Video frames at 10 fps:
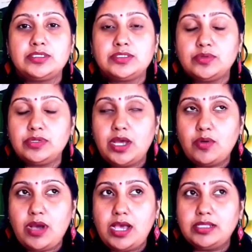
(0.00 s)
So
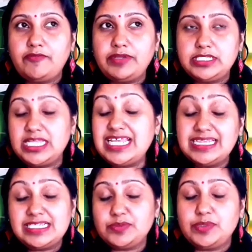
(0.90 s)
now
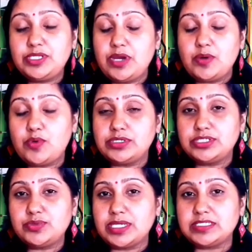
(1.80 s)
in this video, I
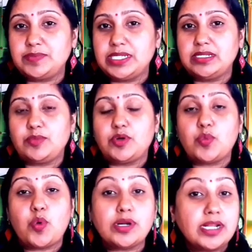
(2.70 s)
wanted to explain
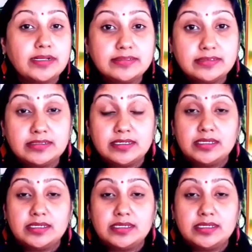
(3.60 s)
about what are the